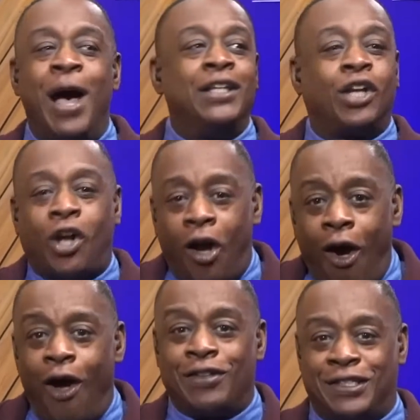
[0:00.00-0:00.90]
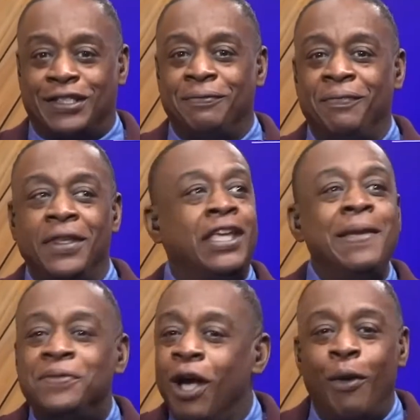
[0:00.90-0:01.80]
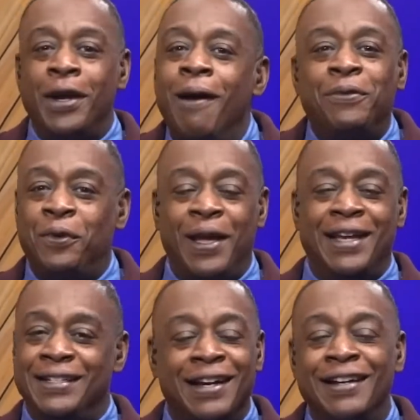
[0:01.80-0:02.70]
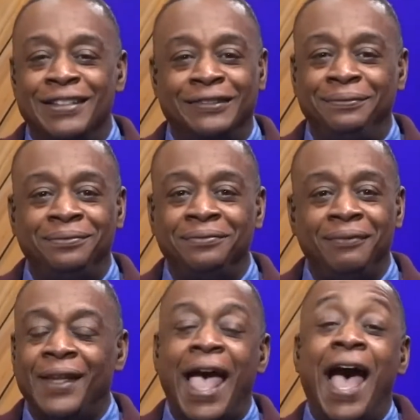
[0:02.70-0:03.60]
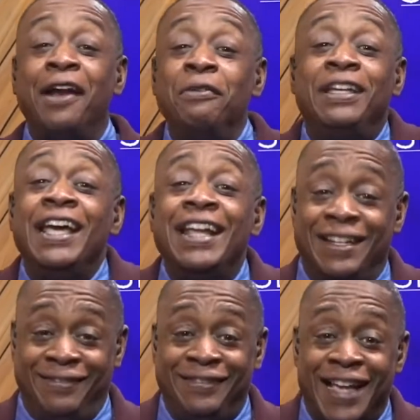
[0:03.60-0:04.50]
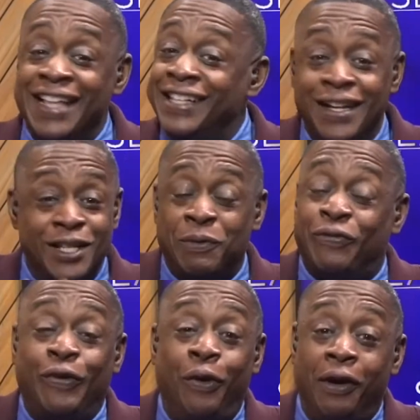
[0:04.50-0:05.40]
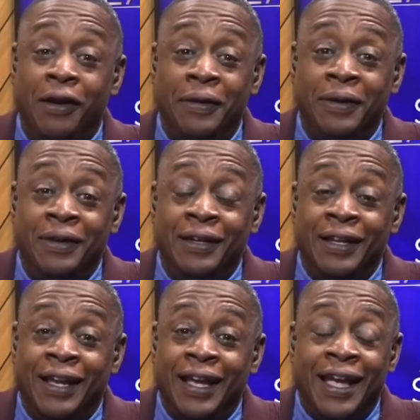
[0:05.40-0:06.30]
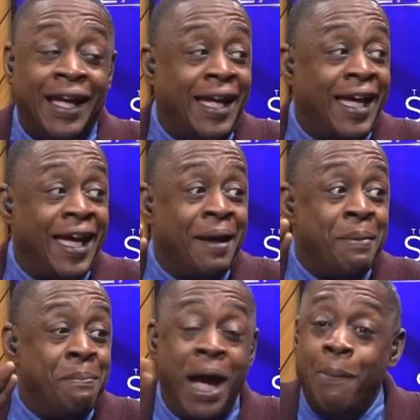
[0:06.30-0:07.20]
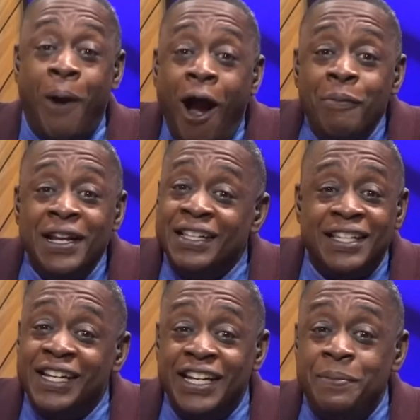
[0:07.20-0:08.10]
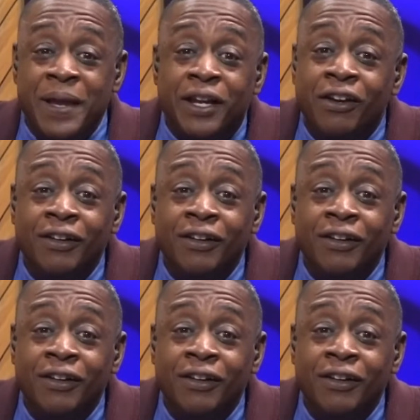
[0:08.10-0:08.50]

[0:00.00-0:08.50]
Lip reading: cost keeps going up the way it does. I don't get it. I said this before. My apartment isn't any bigger.